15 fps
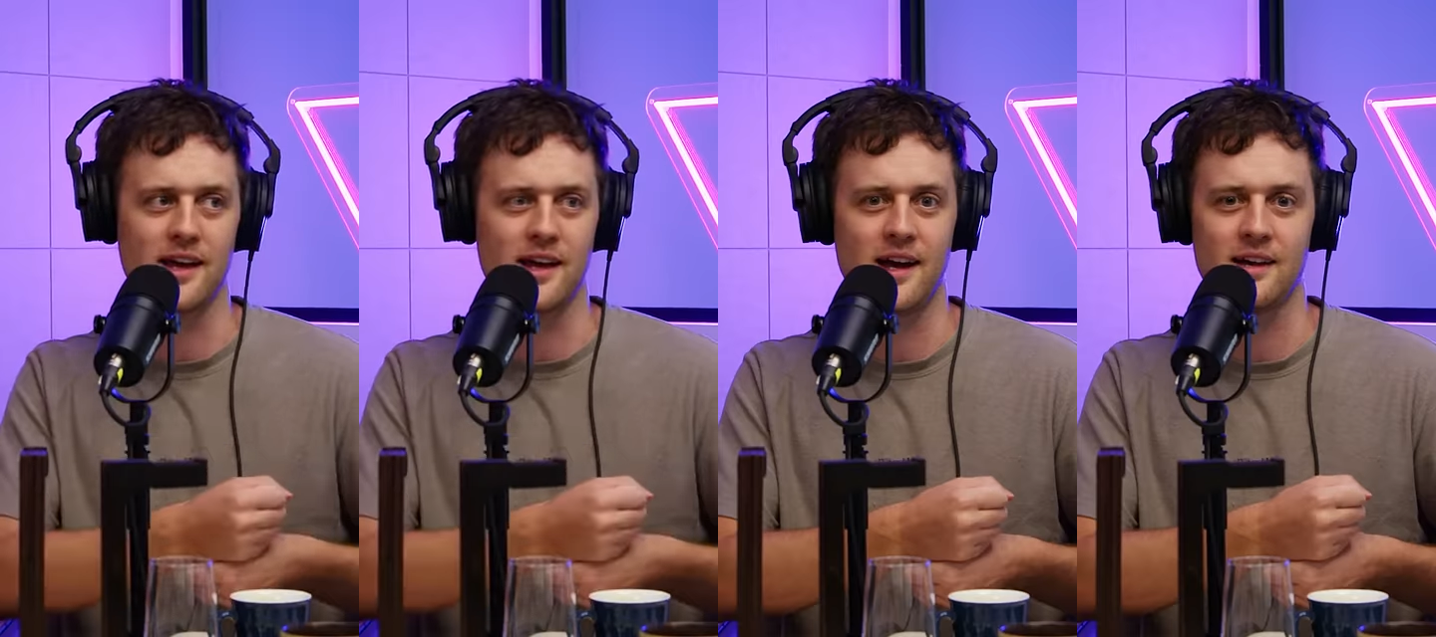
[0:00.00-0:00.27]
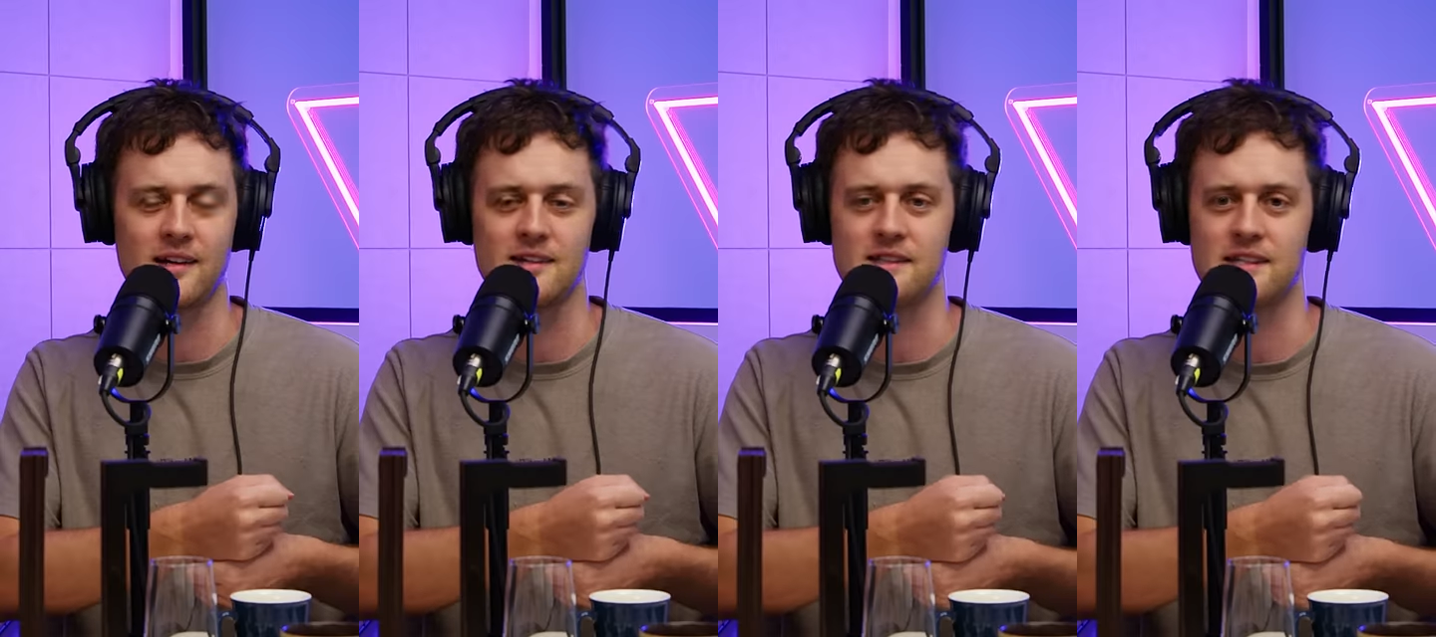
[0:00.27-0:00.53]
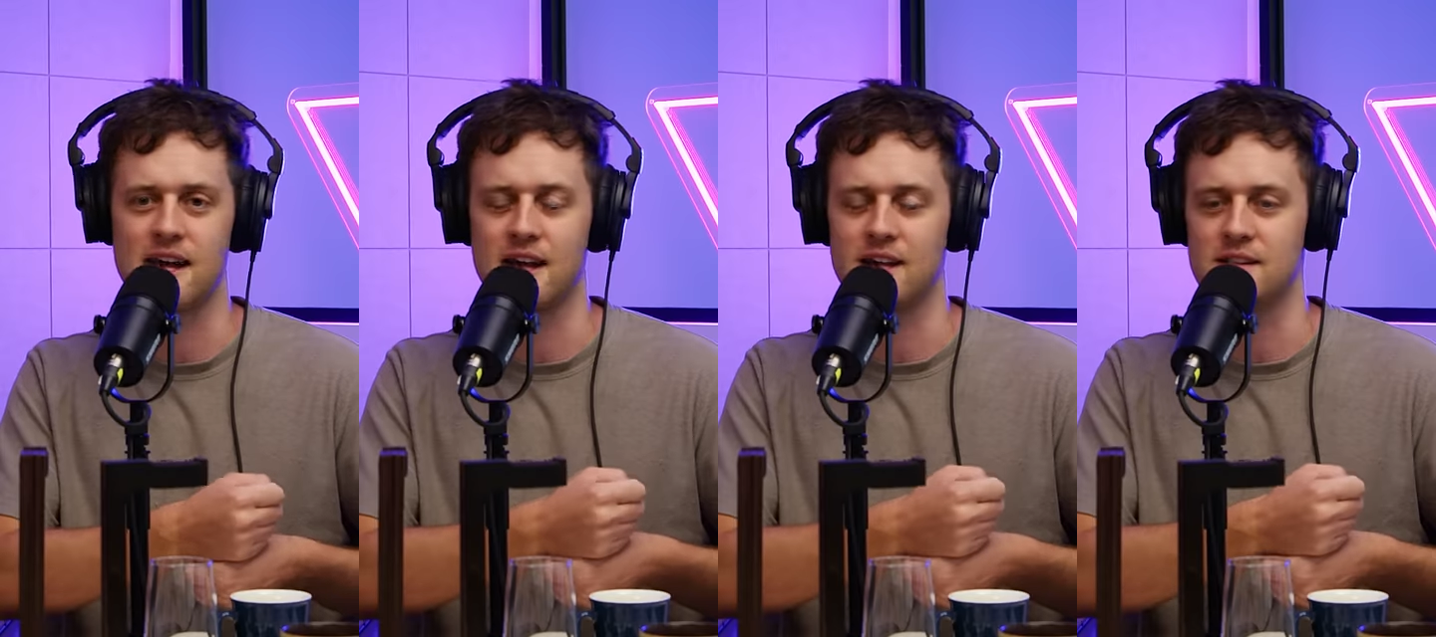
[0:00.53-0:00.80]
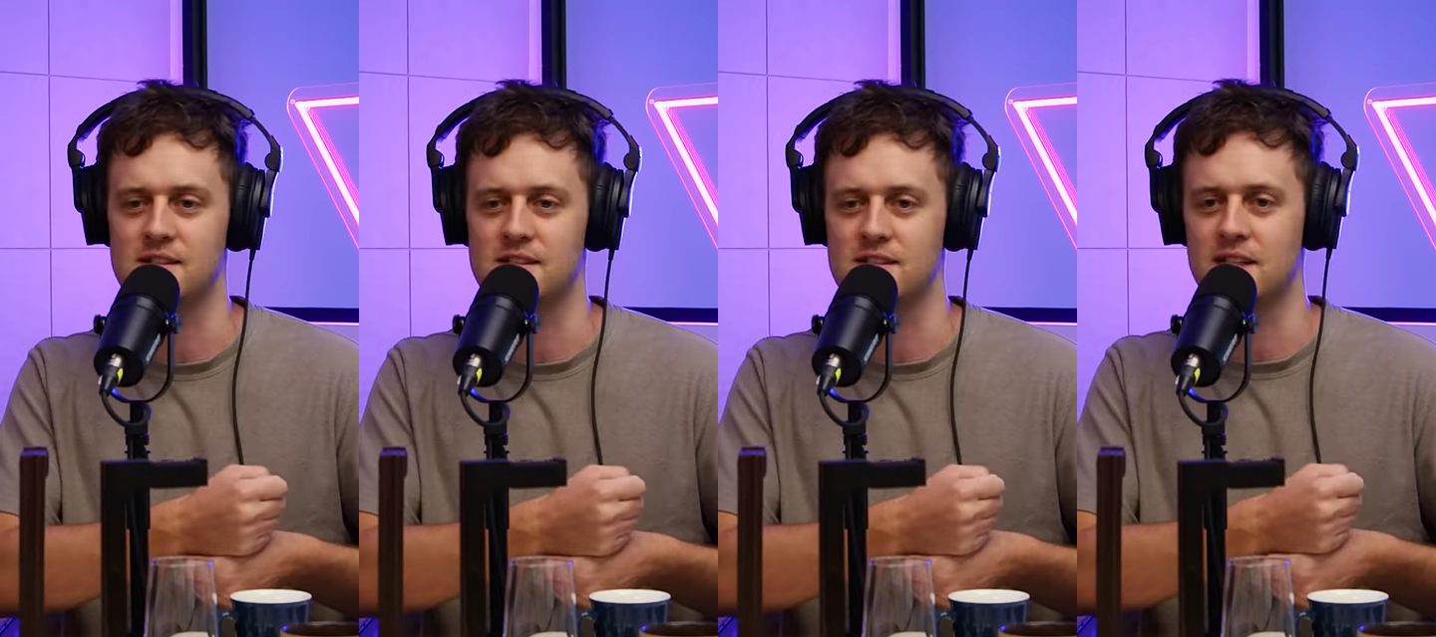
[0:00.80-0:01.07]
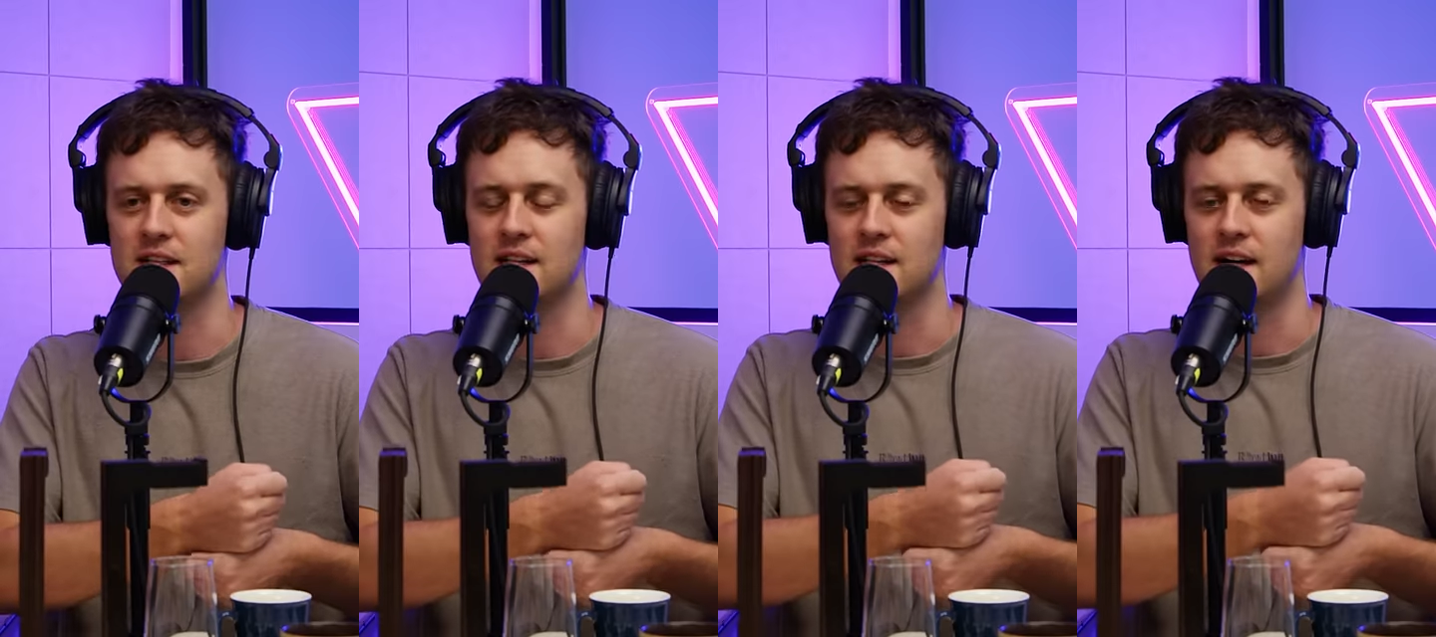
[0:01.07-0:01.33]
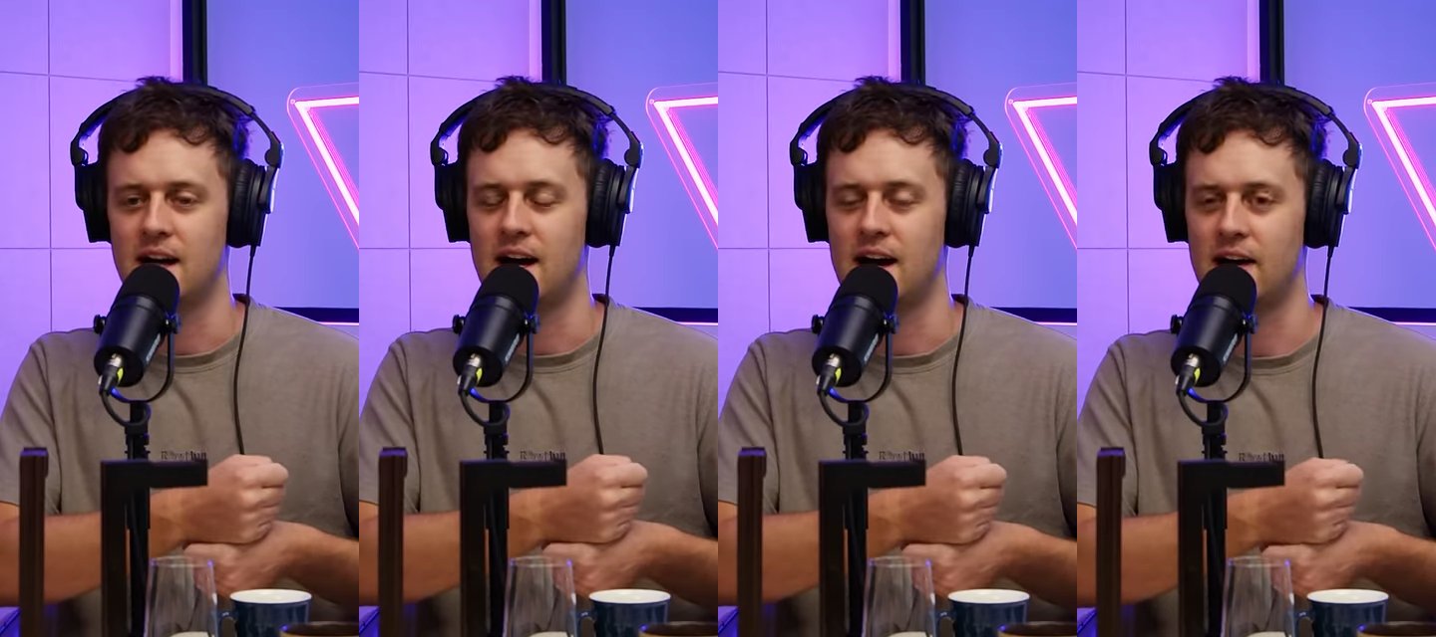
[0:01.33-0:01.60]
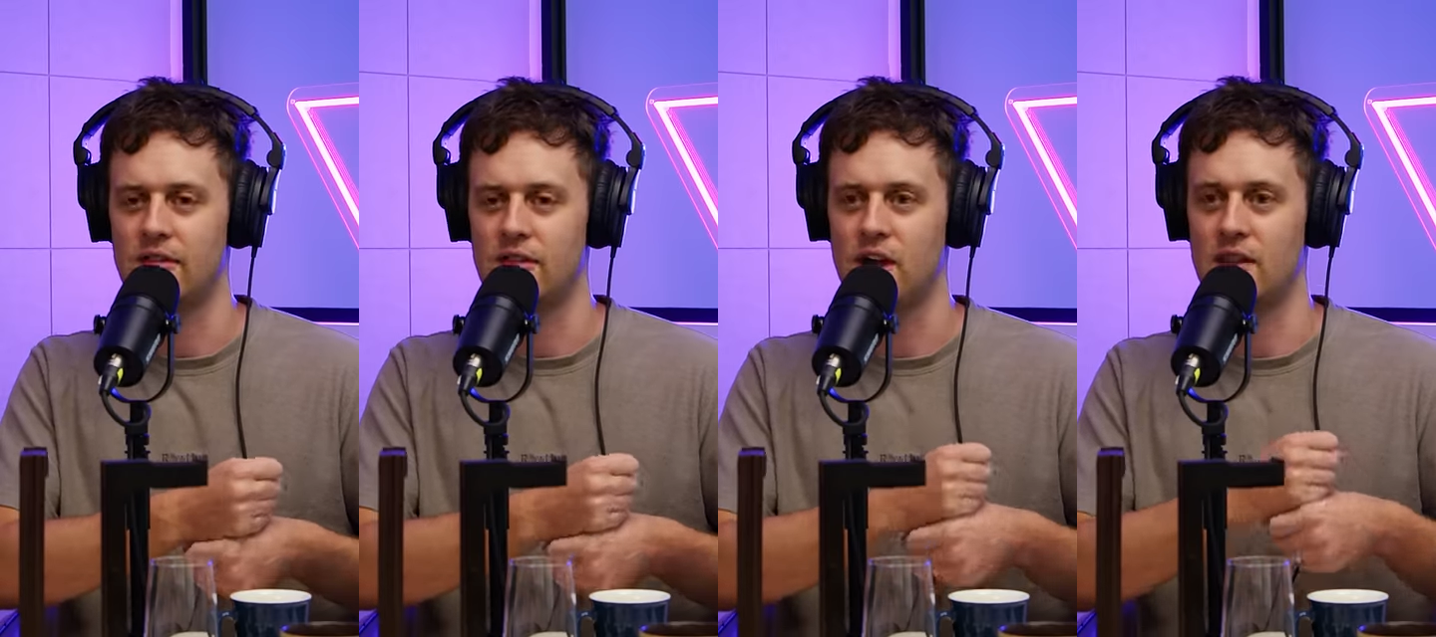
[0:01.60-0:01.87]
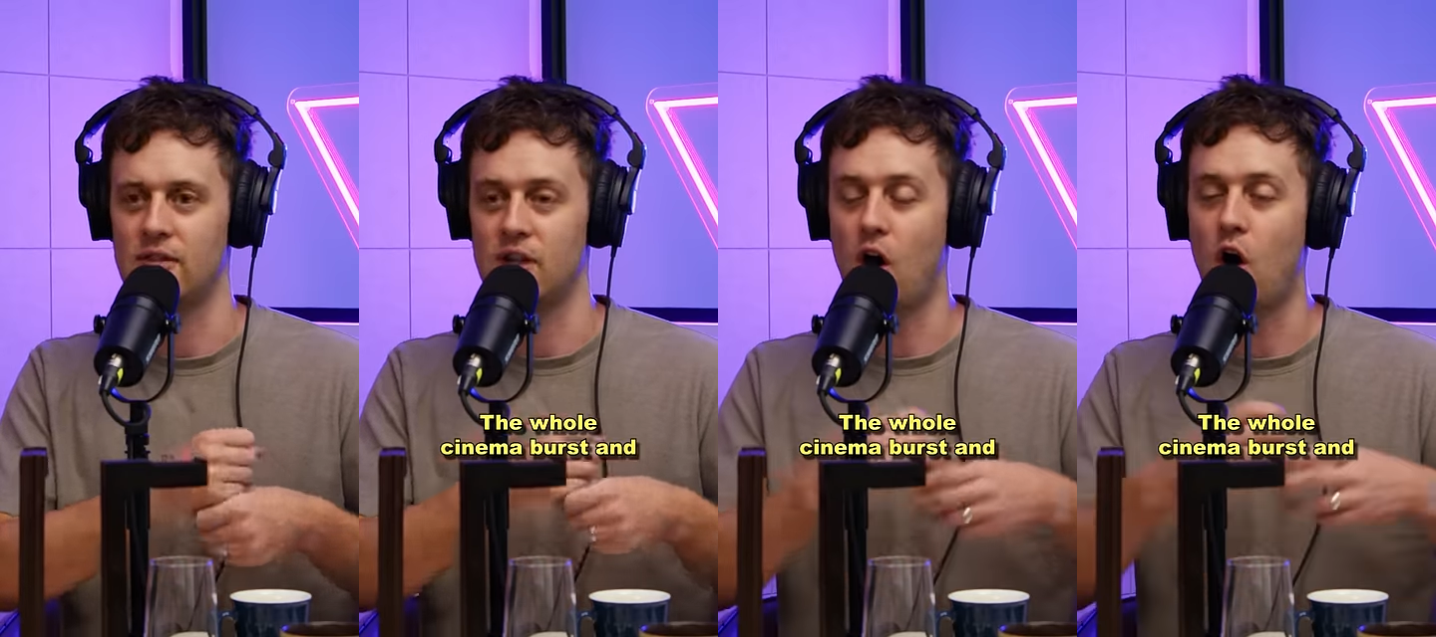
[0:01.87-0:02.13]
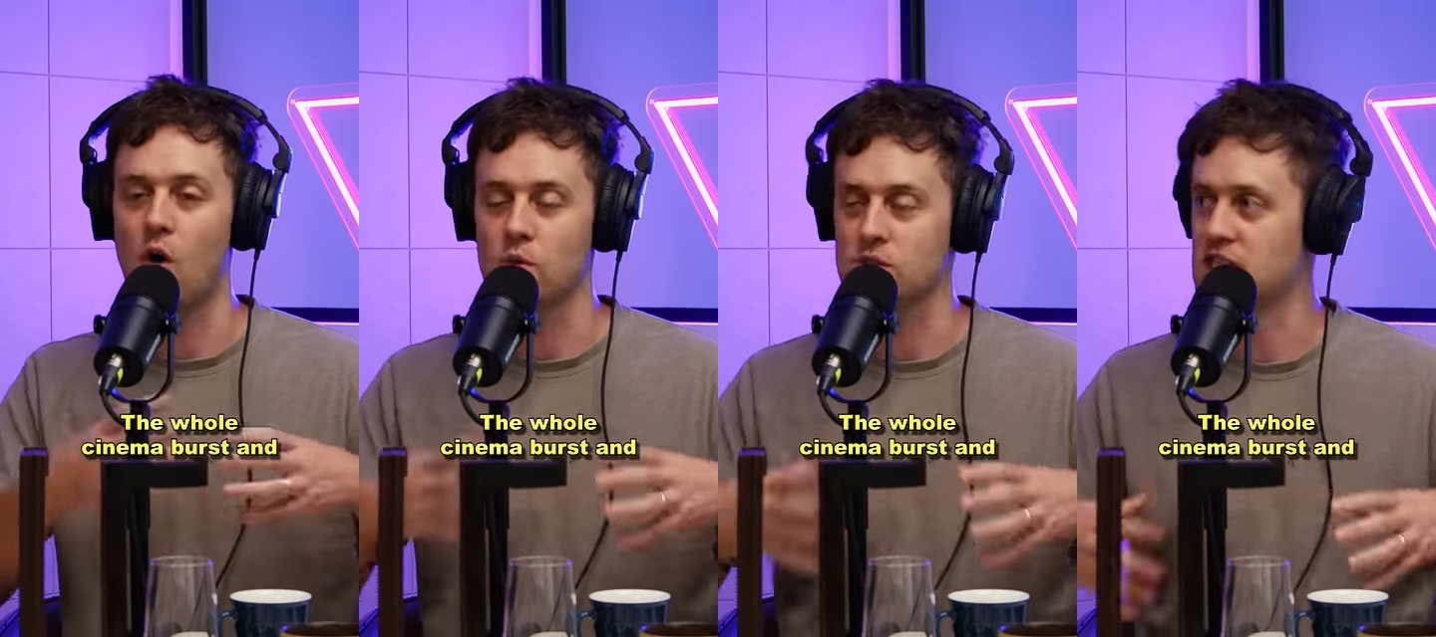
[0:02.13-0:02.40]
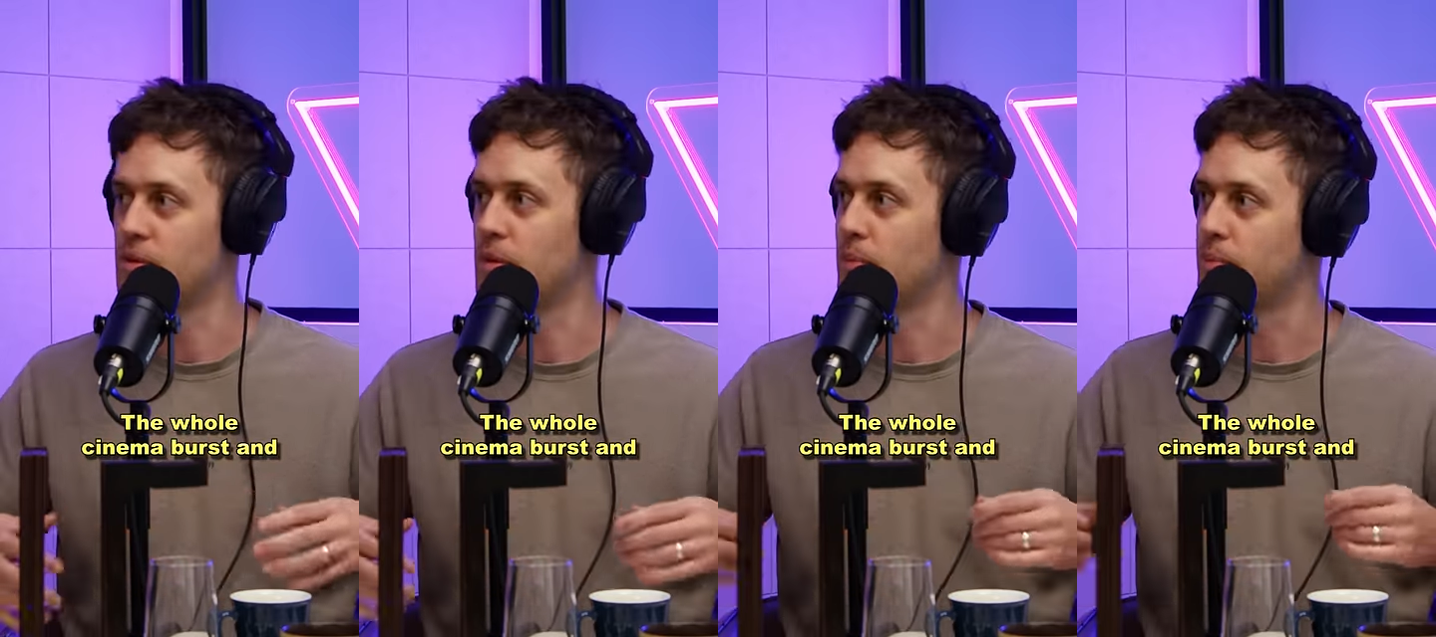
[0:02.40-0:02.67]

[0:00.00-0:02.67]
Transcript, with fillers: he, and and. Uh, the, the whole cinema